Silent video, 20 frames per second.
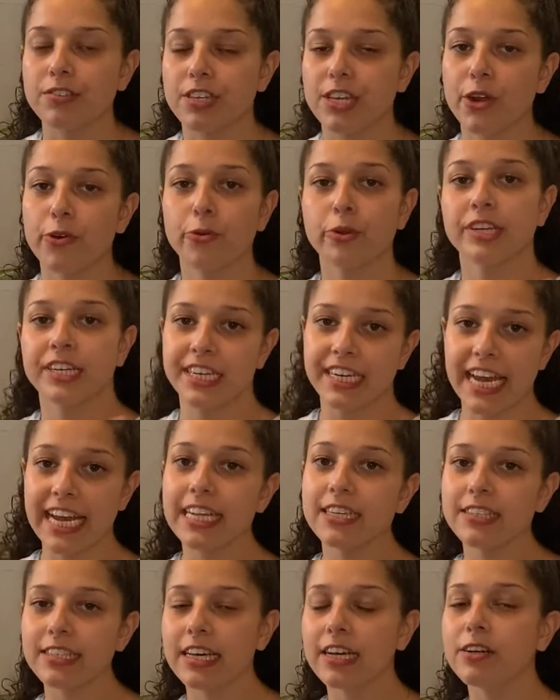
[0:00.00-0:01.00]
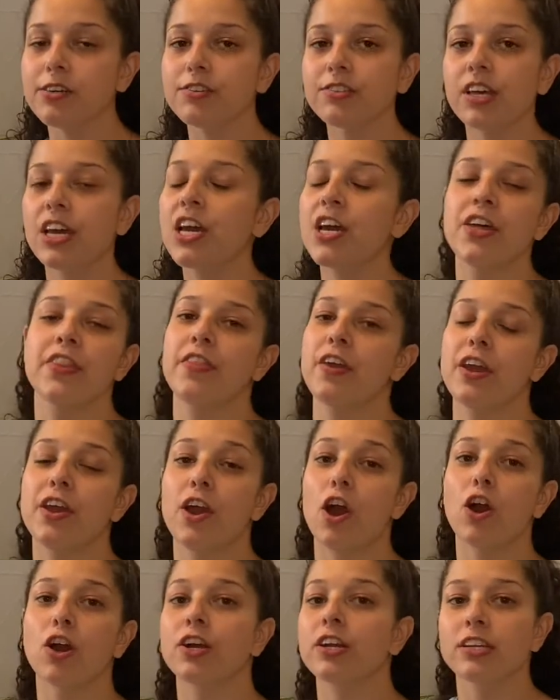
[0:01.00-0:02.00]
They don't contain cells, they
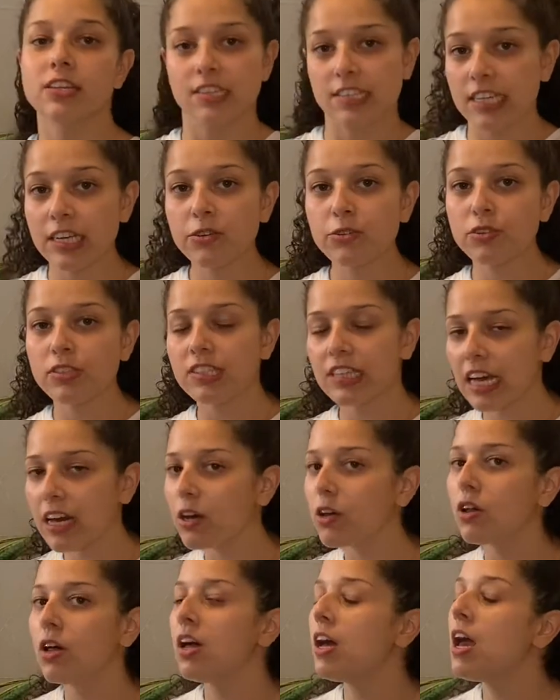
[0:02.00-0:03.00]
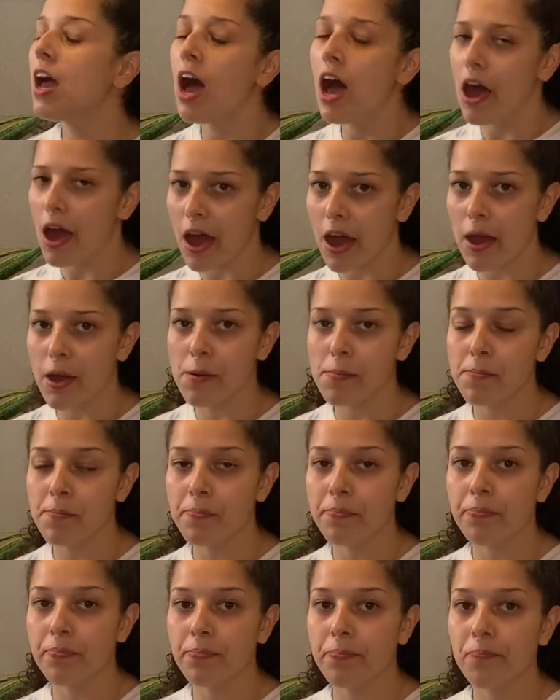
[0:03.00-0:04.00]
aren't a single cell, um,
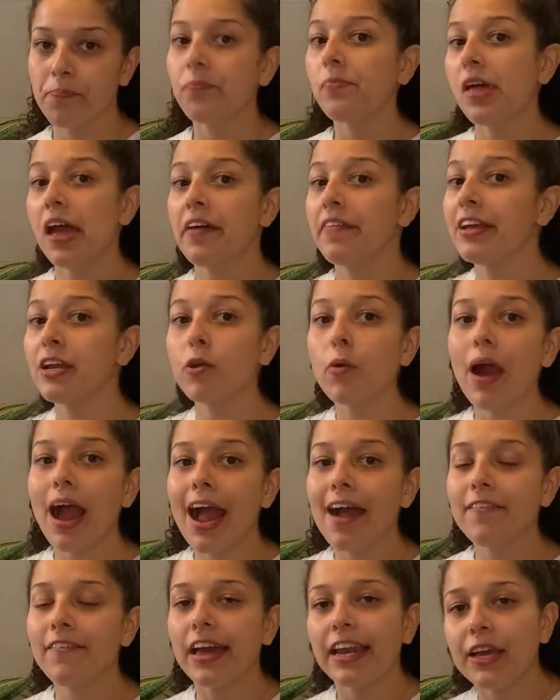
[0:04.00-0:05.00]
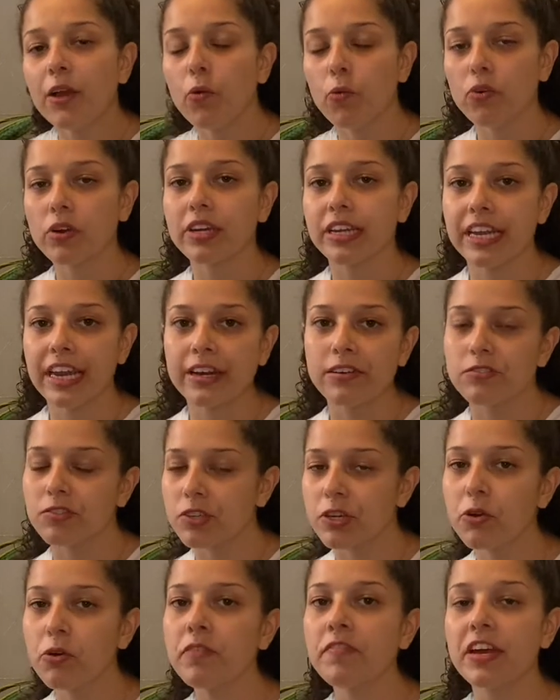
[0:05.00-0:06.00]
and they don't have any organelles.
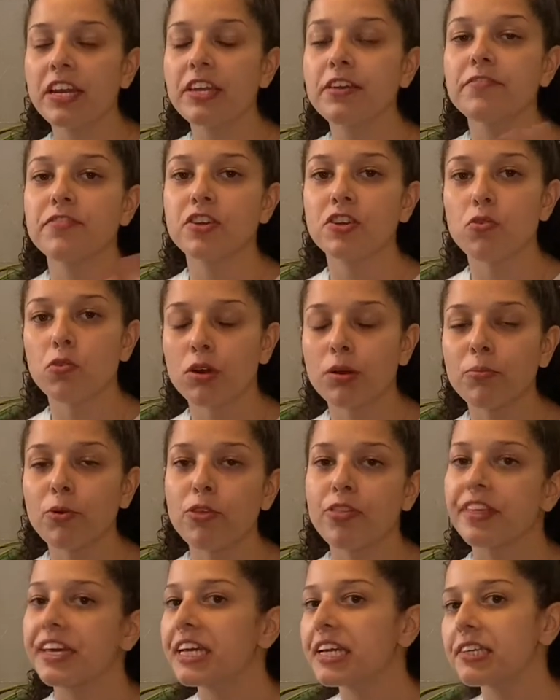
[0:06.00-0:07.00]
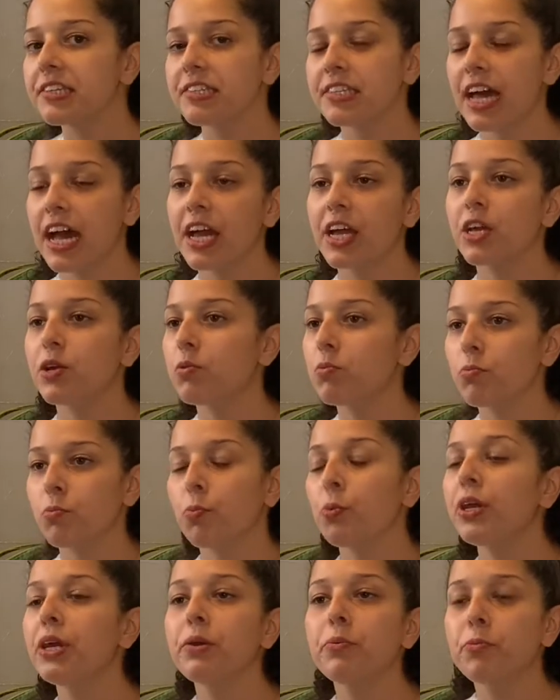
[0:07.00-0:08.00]
They don't have any of the normal things that
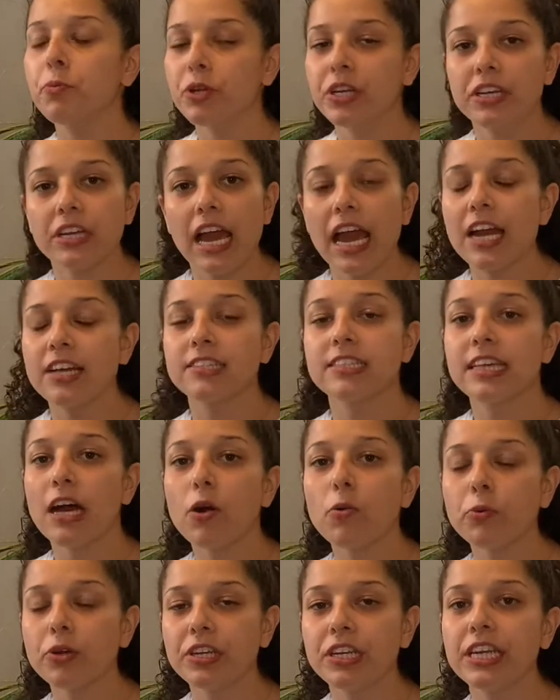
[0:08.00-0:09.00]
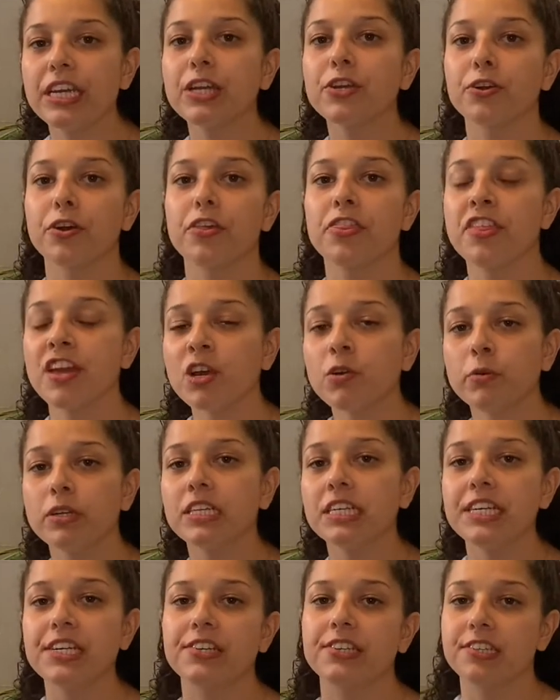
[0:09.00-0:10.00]
we would, a cell would need or a thing would
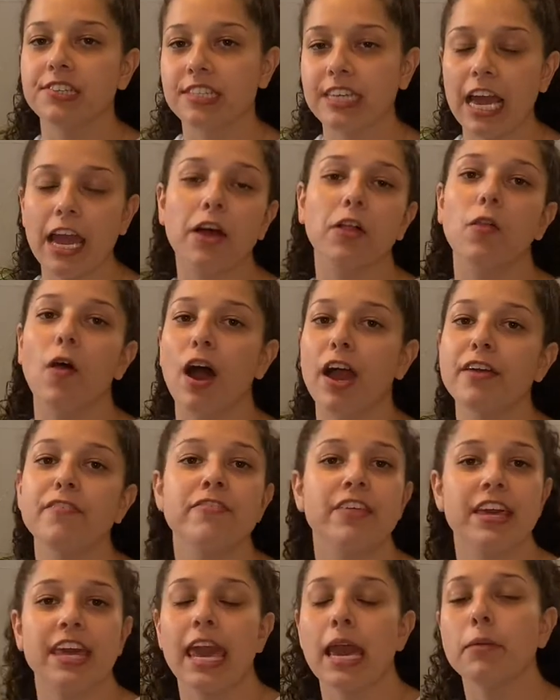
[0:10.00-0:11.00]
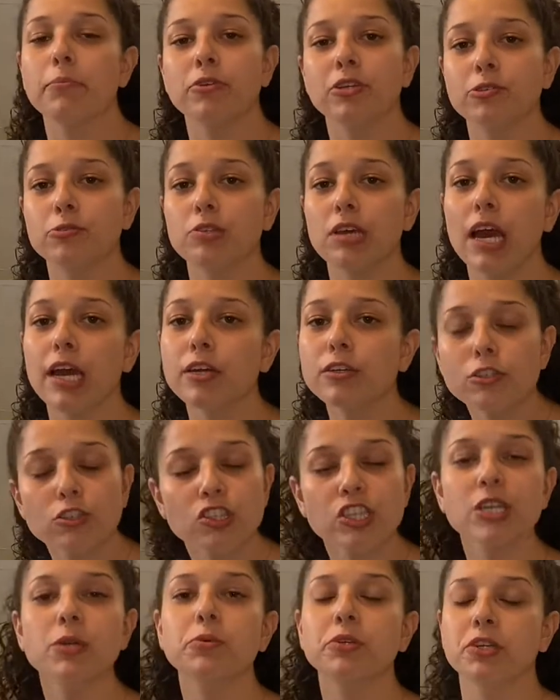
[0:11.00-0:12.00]
need to stay alive. They can't produce
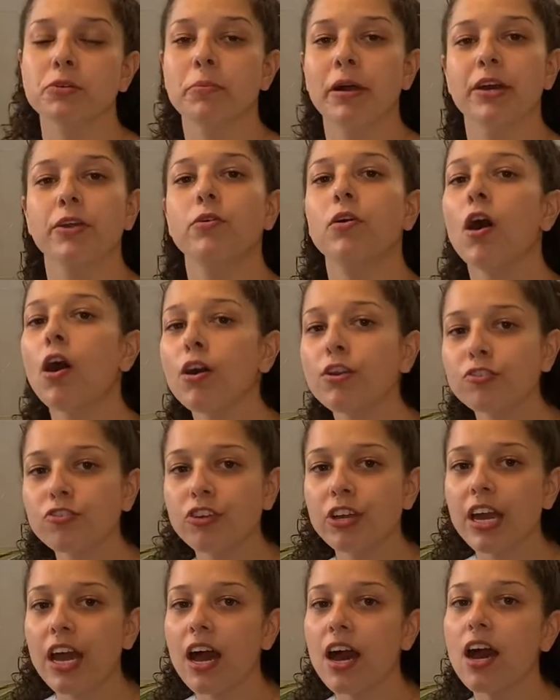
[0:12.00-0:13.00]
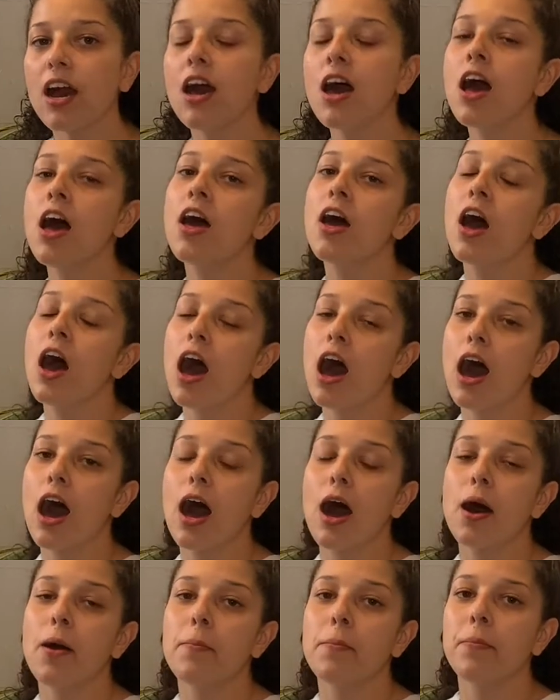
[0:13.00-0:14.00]
energy with their mitochondria.
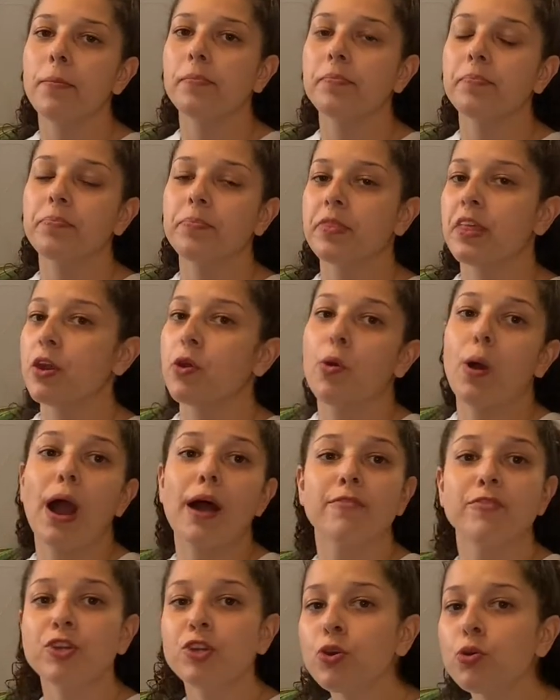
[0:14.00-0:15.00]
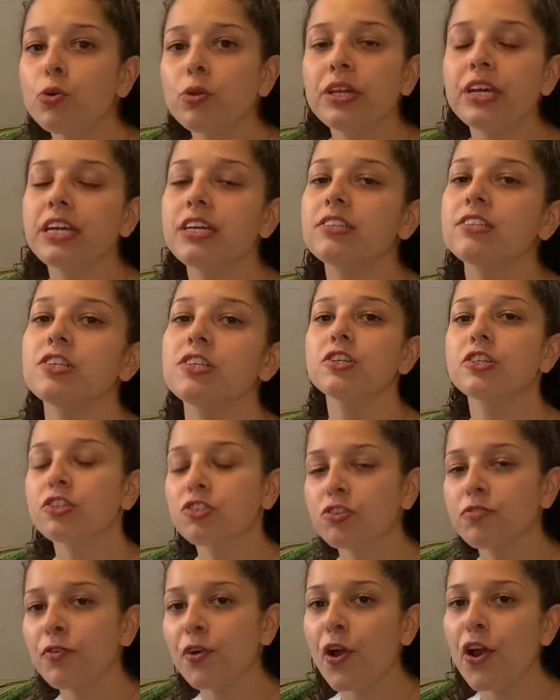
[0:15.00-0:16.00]
Um, they don't have a nucleus. there's
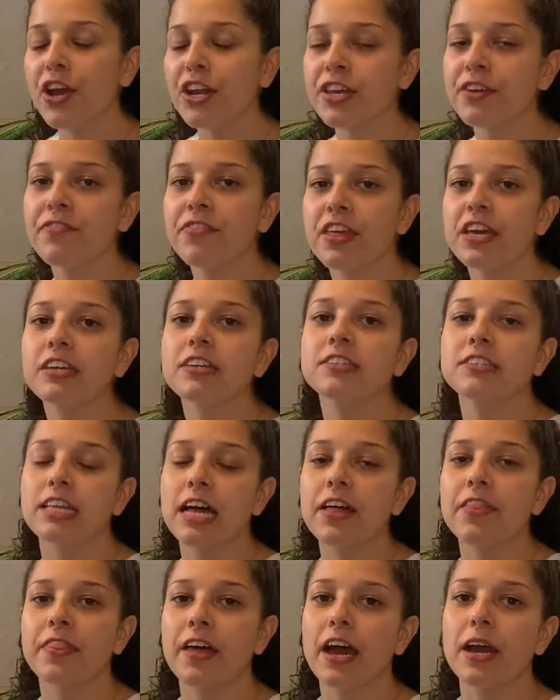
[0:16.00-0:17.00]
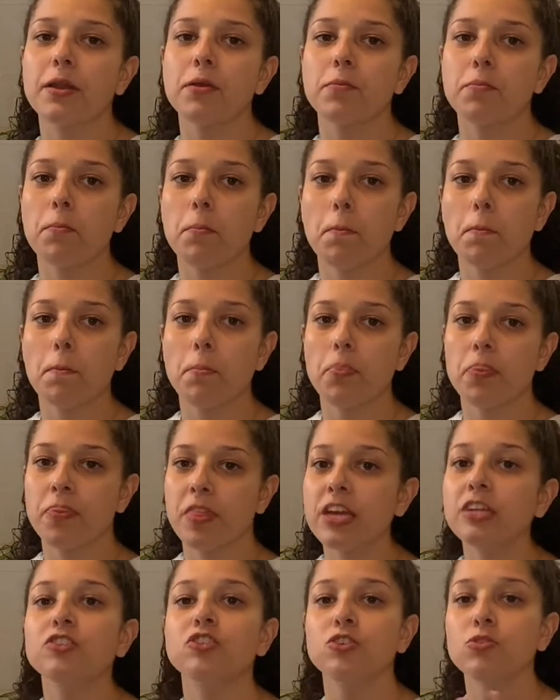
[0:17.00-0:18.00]
a variety of things that, that
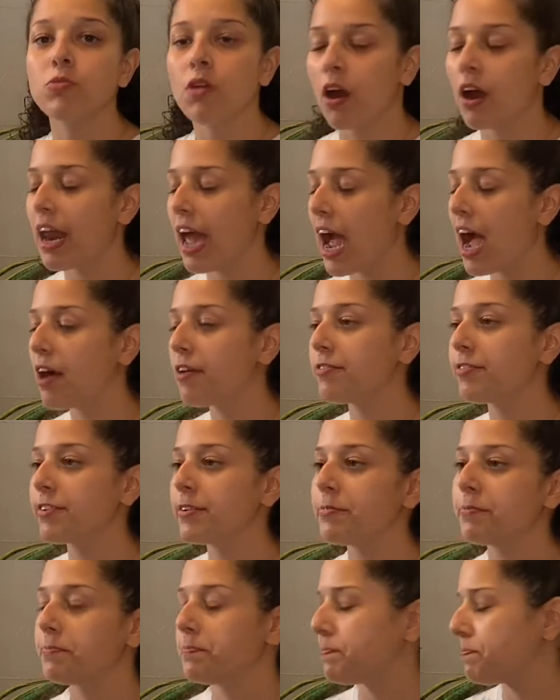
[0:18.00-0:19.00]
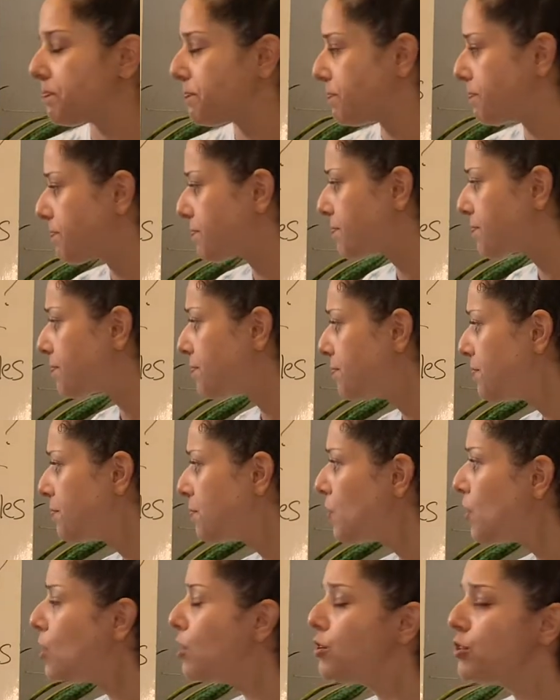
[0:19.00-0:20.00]
they do not have.
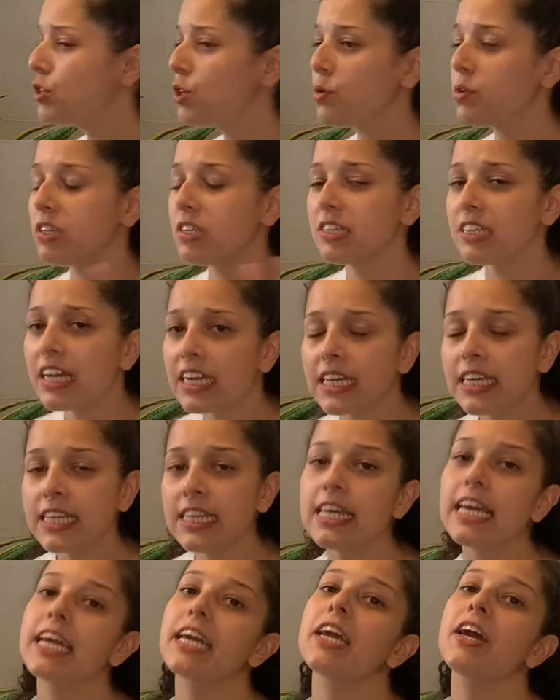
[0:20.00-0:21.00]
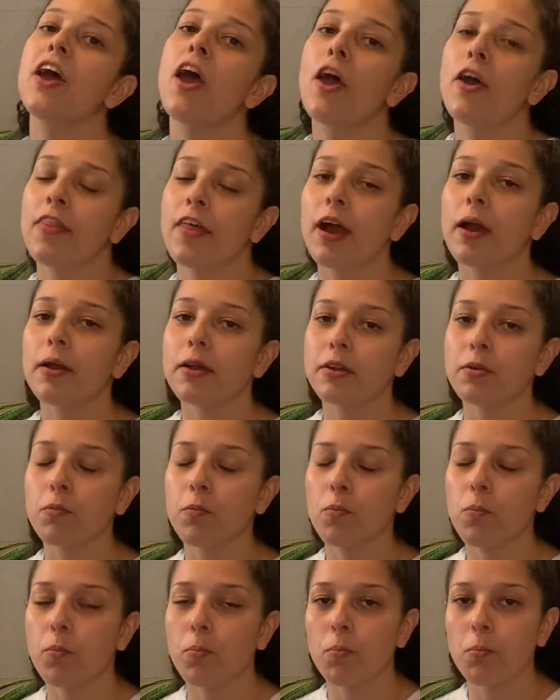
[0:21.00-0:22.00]
So the second thing that
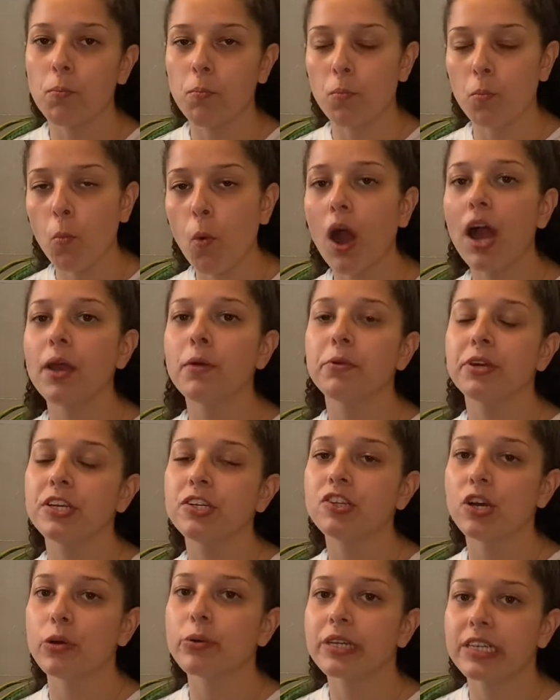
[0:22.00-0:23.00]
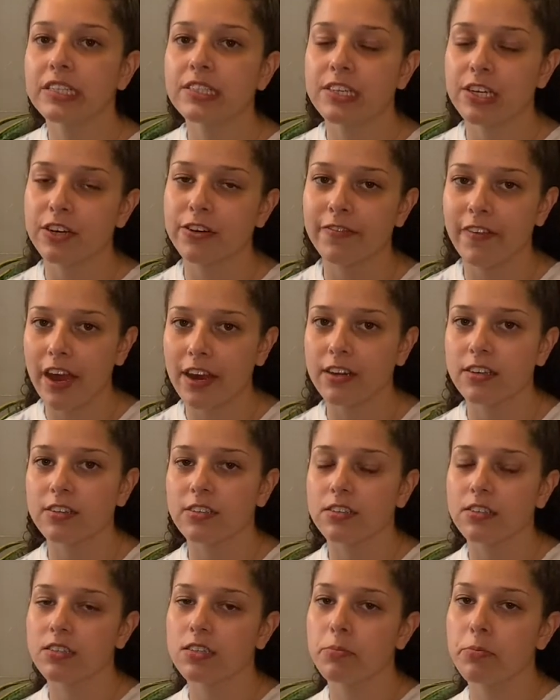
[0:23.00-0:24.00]
why we don't consider
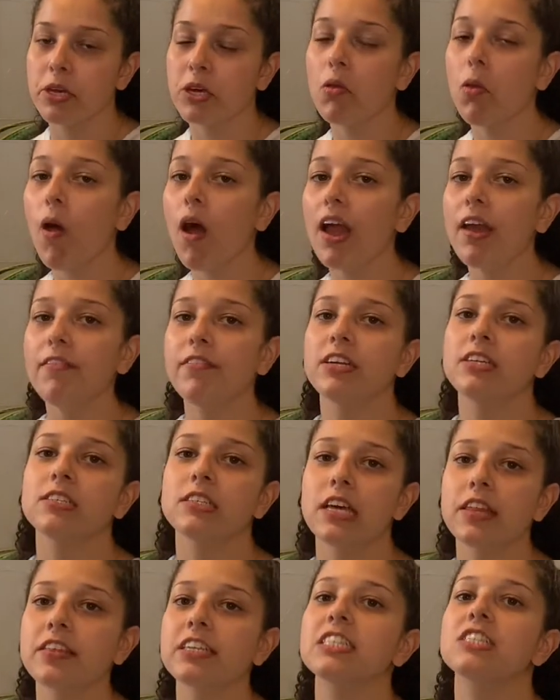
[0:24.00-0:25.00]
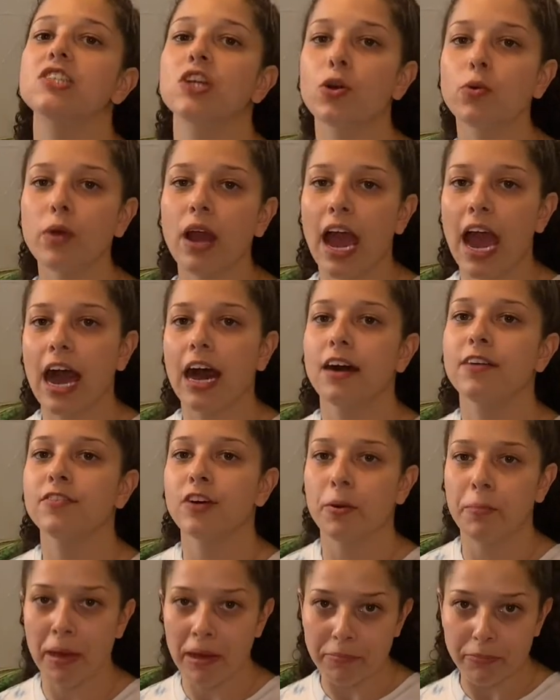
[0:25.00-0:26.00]
viruses to be alive is that they don't have
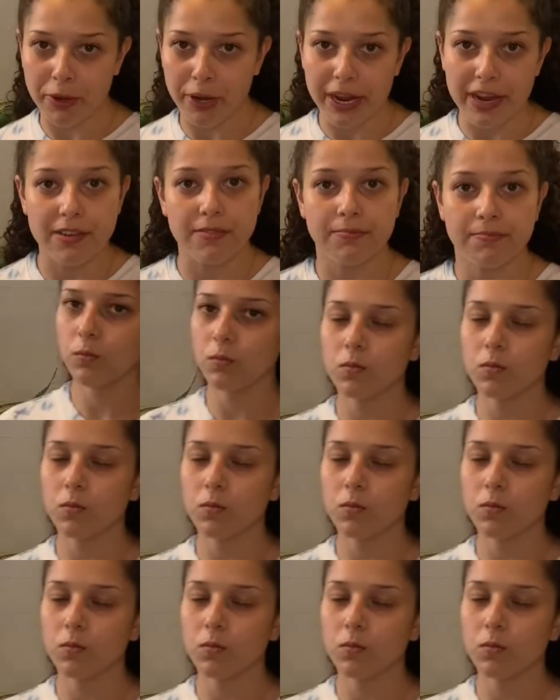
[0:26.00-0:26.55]
a membrane.